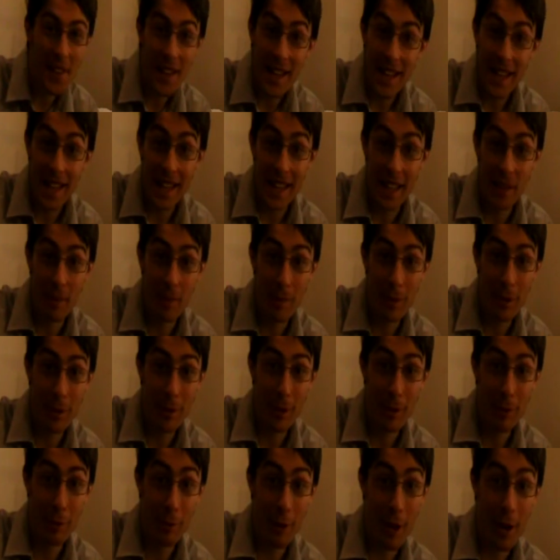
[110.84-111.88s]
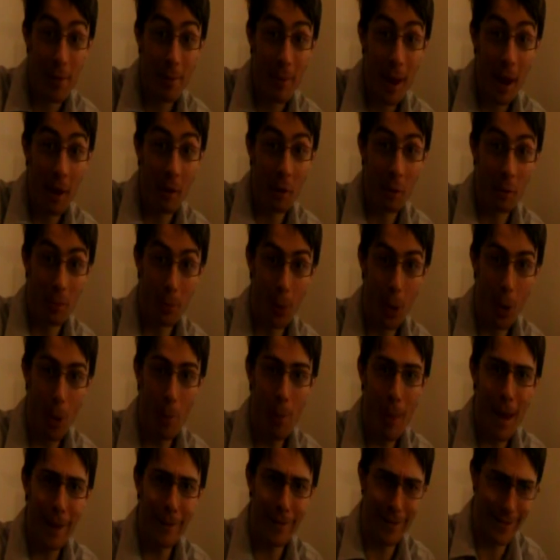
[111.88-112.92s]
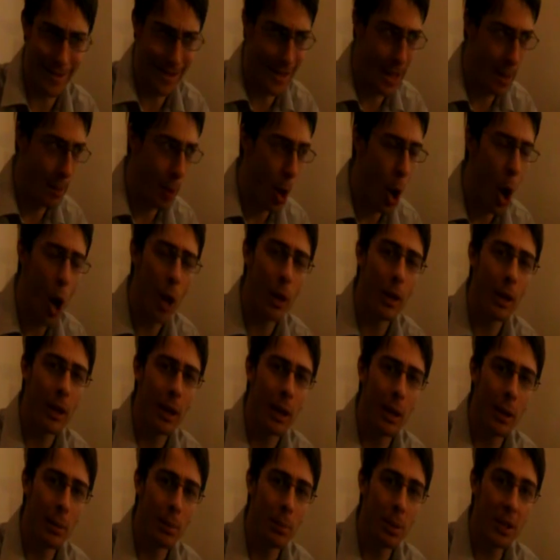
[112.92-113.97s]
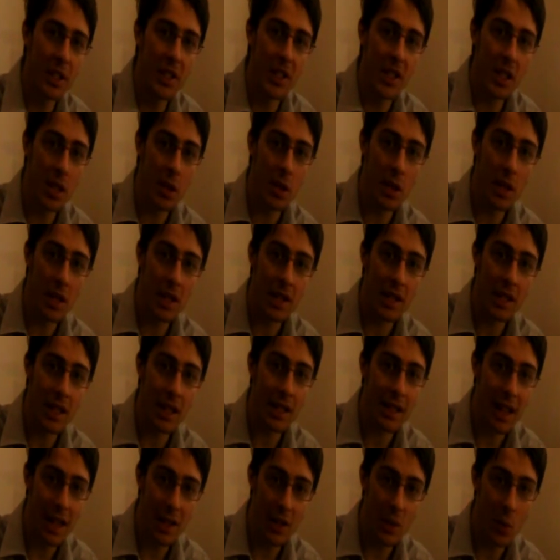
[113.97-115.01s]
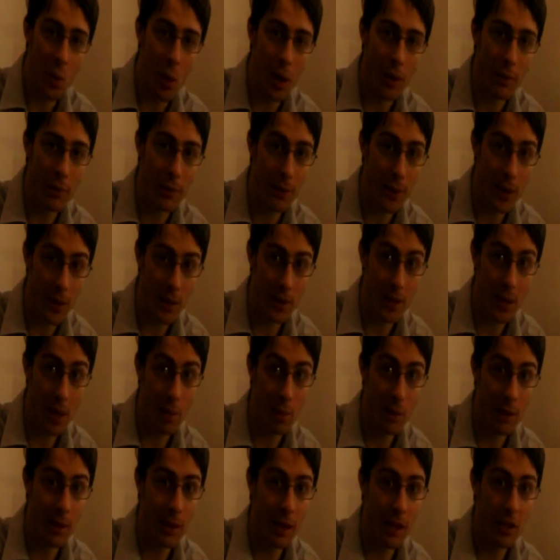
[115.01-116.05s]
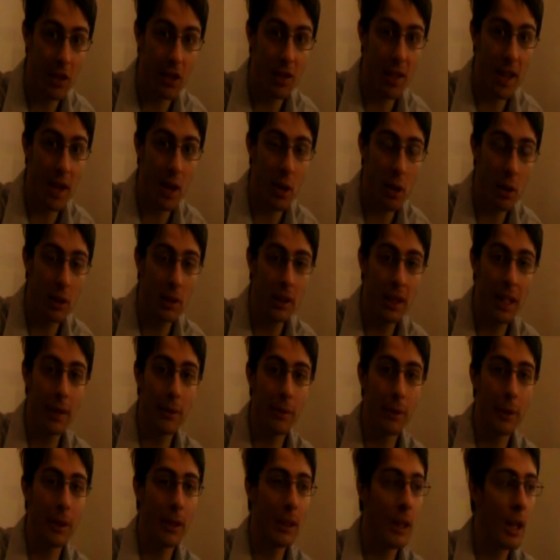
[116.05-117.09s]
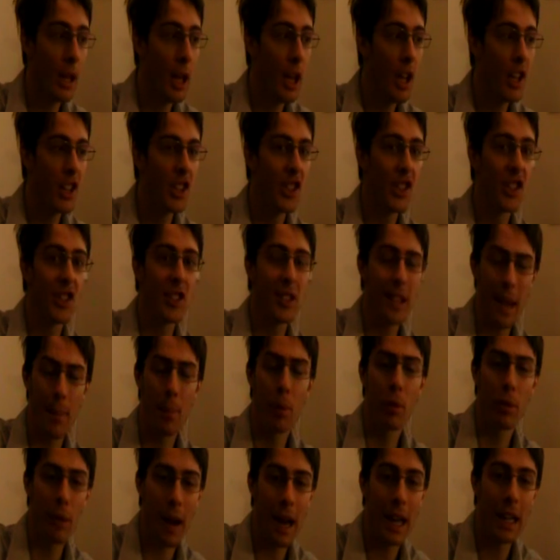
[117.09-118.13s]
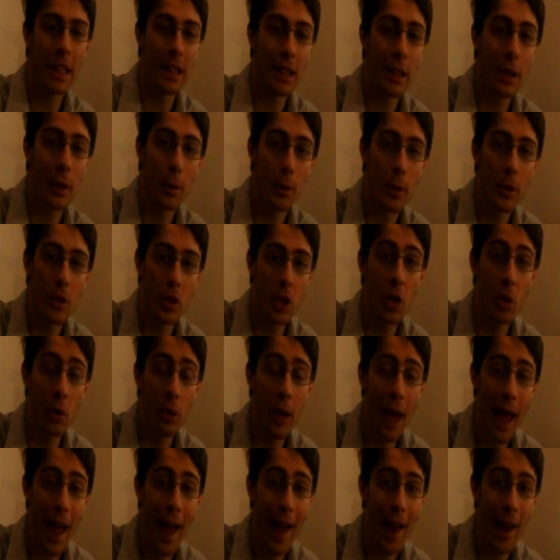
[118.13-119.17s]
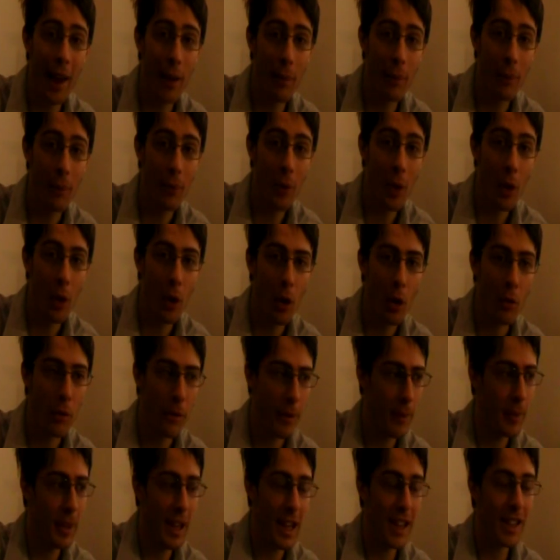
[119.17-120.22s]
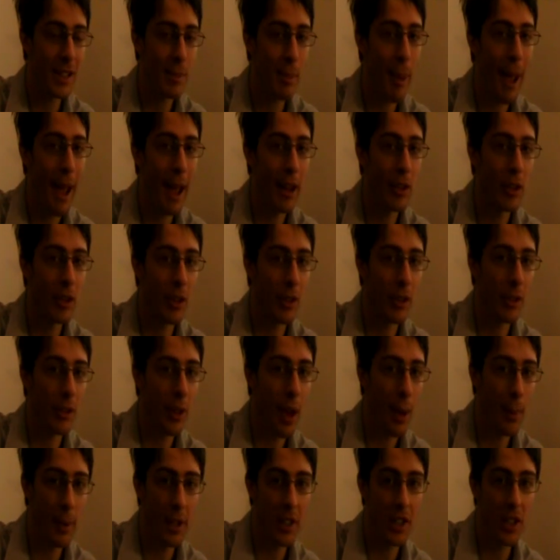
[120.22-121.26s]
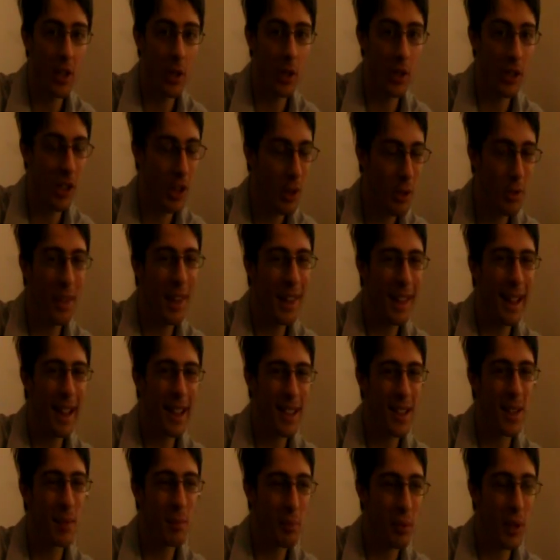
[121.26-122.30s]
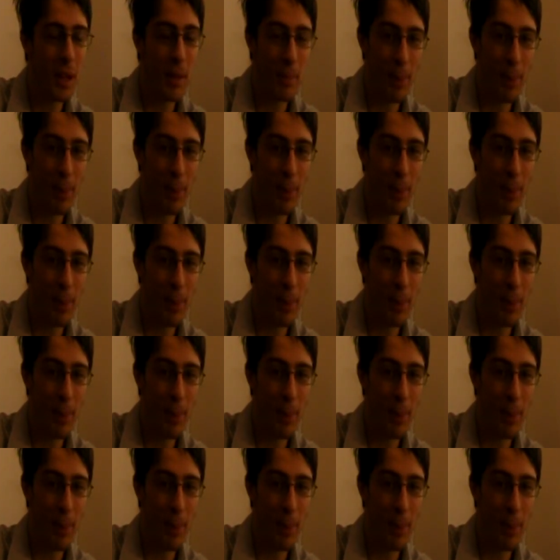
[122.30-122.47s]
that you're gonna give me 3 medals. More medals, come on! But seriously, that's one fucked up glitch. They couldn't even separate the original game from the expansions. I mean, seriously, you'd think that's some pretty